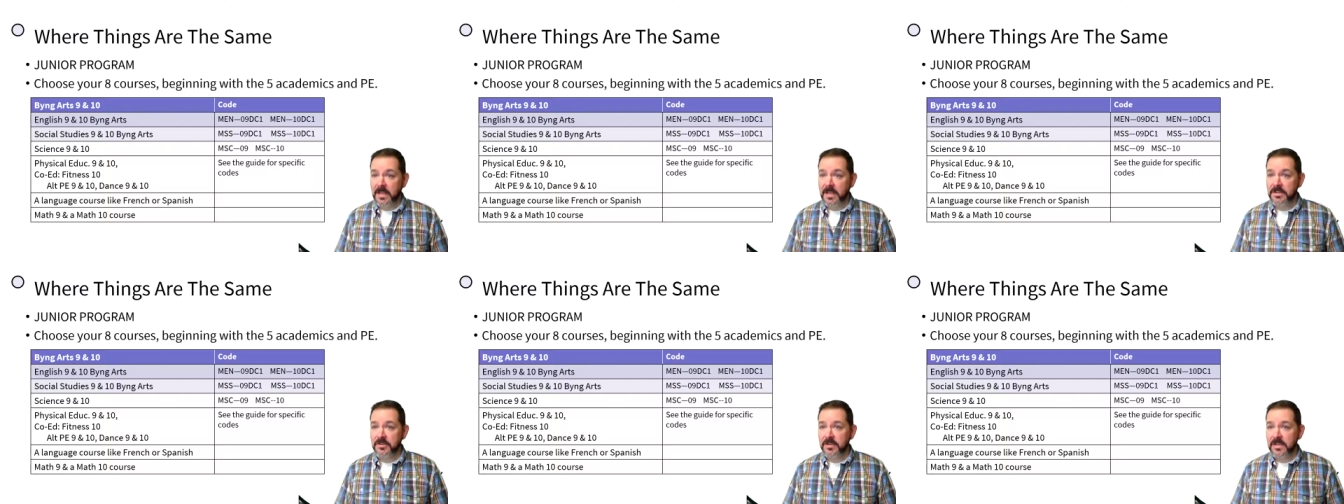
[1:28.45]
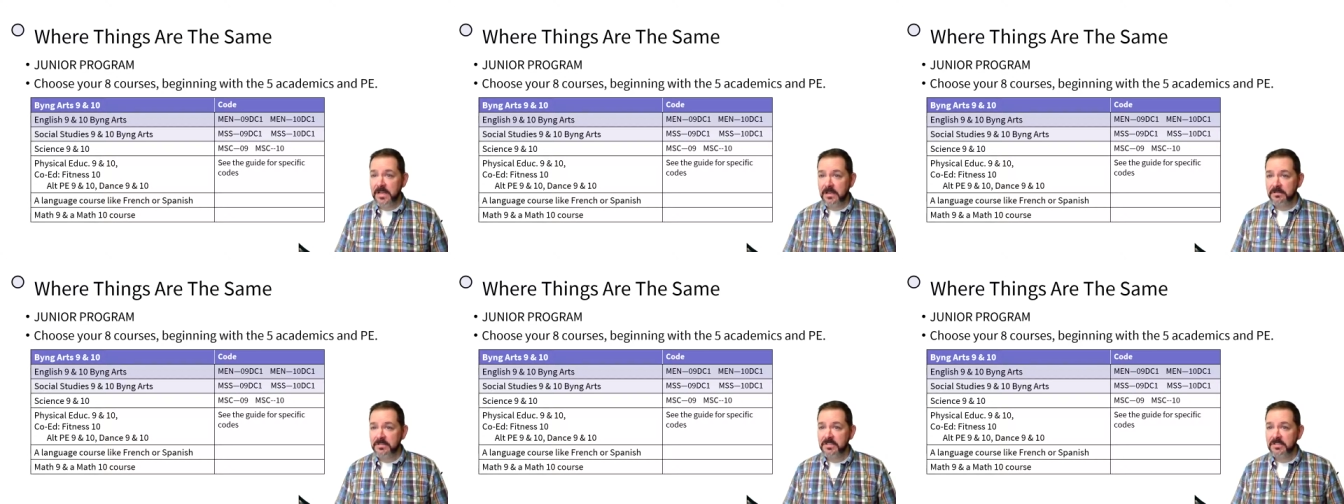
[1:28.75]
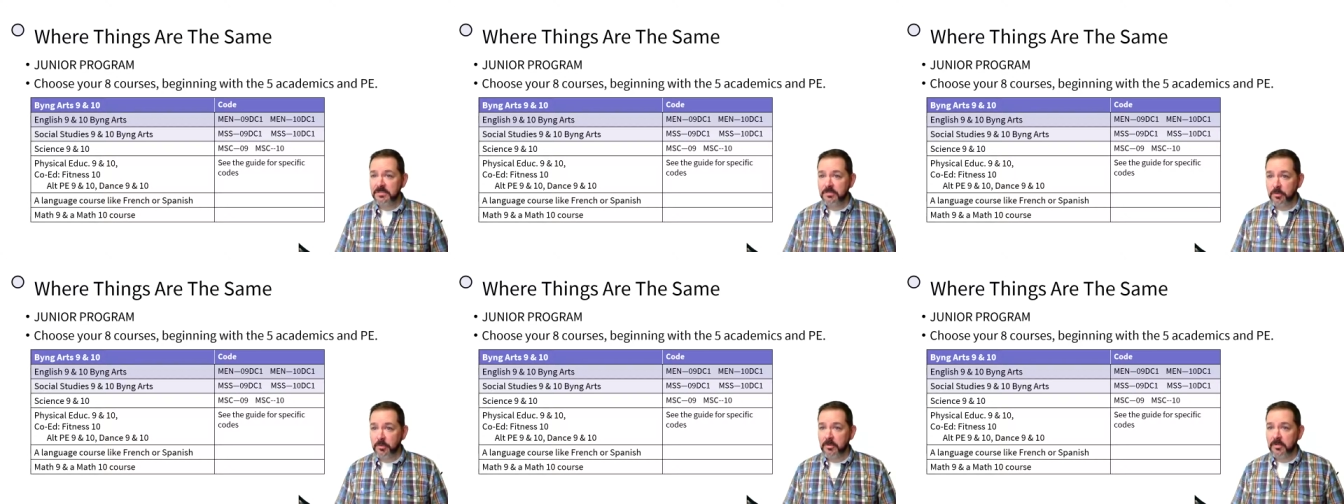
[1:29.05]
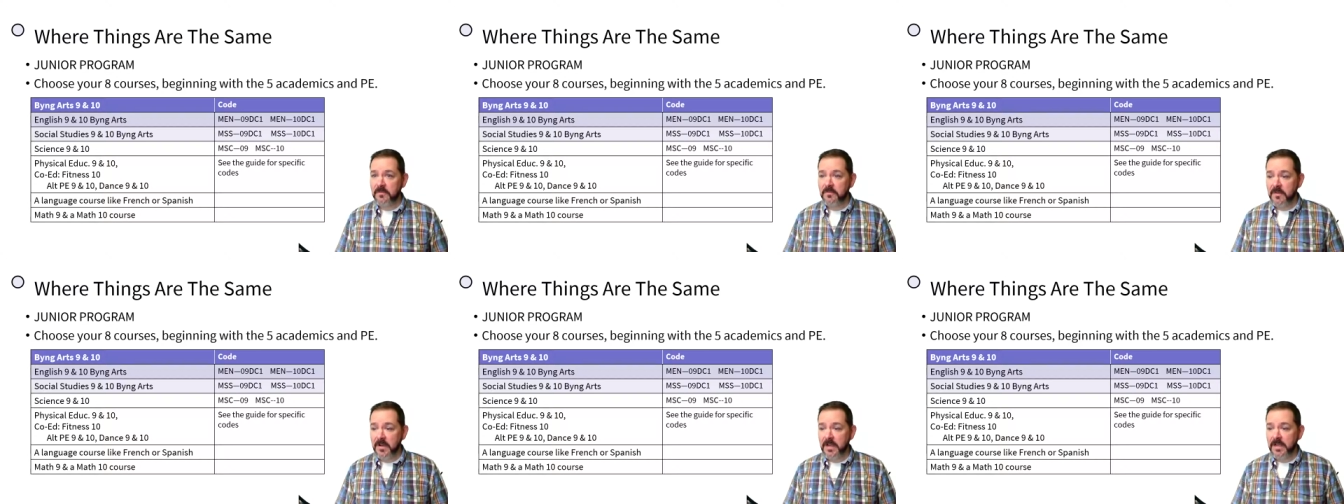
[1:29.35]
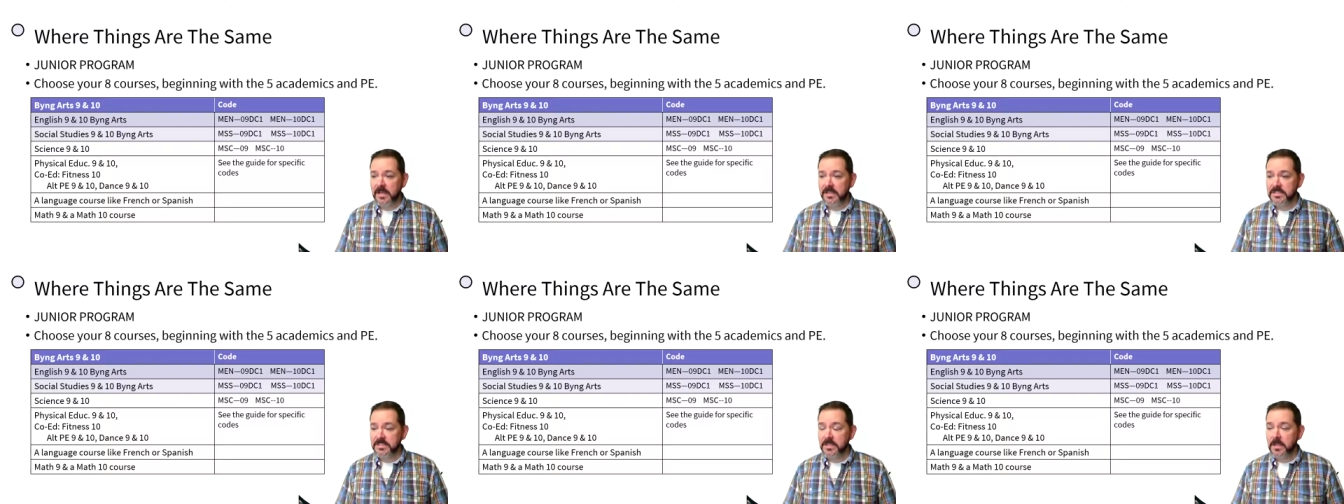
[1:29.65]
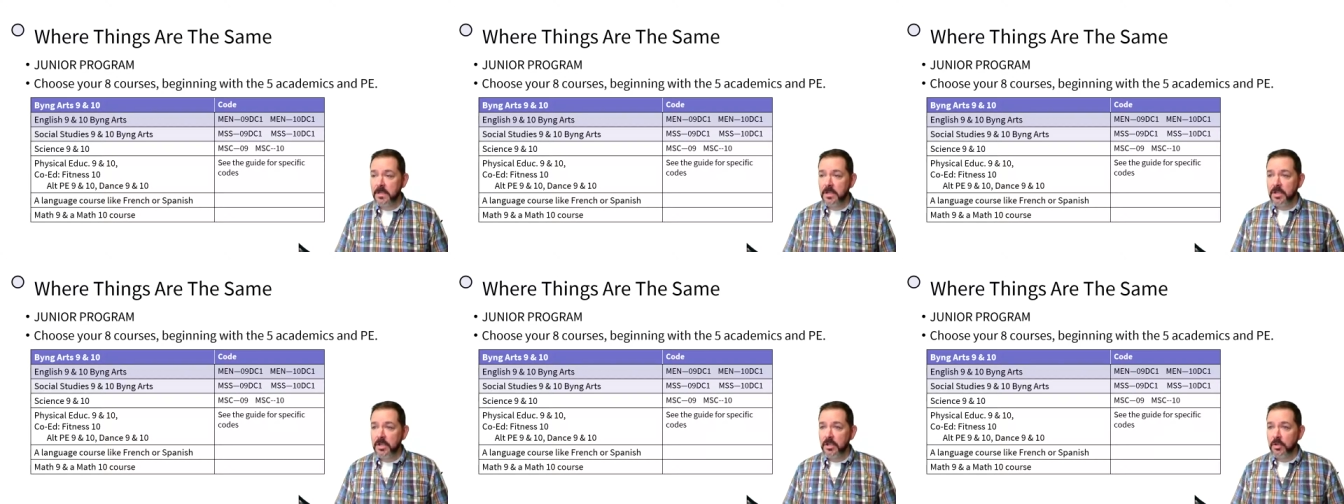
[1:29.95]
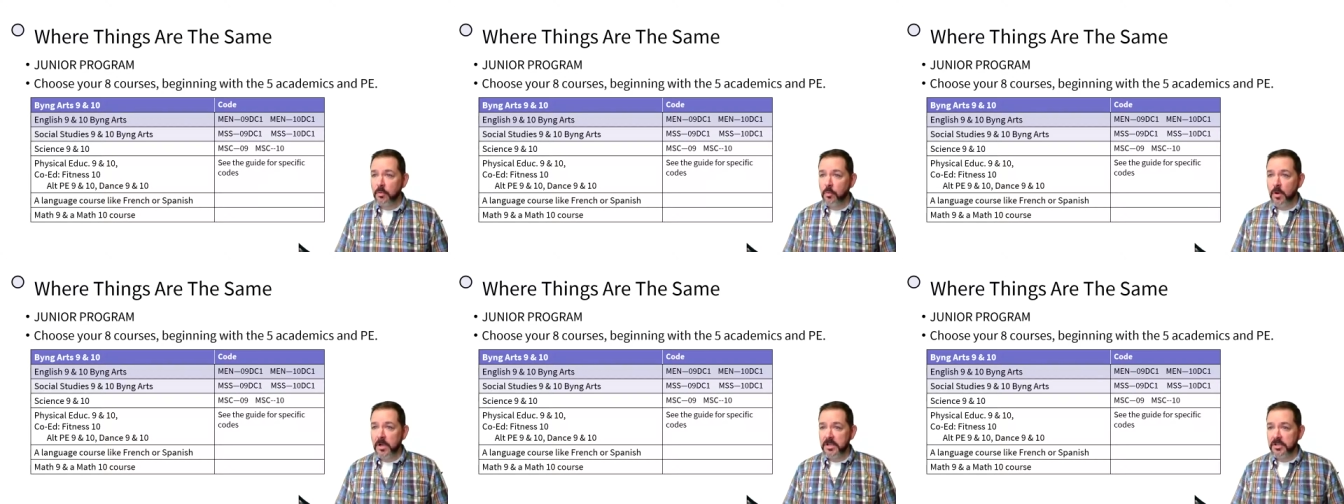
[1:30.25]
and your counselors will advise
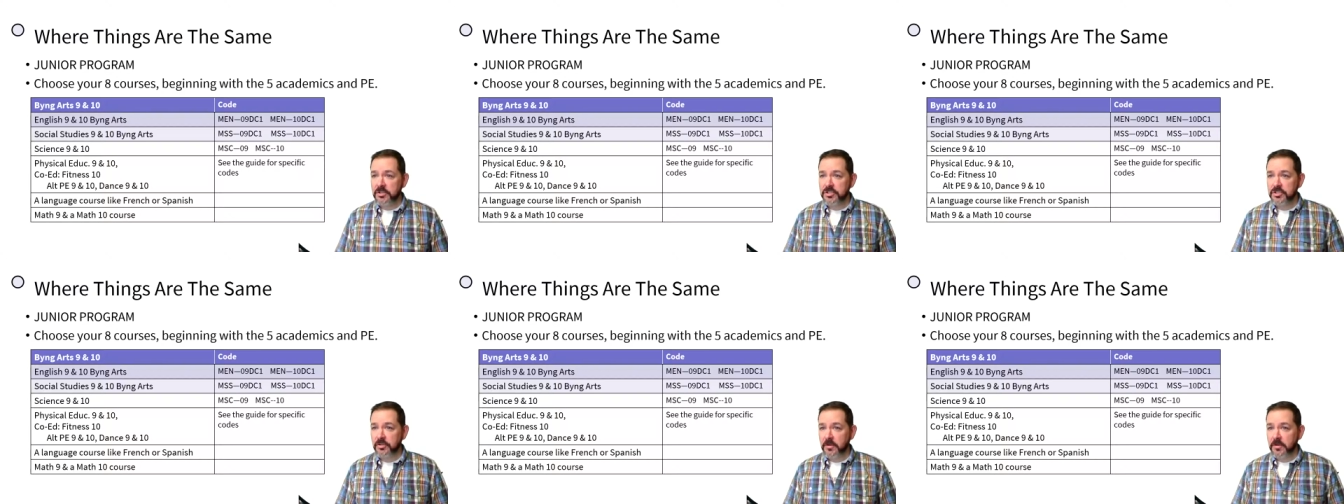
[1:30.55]
what your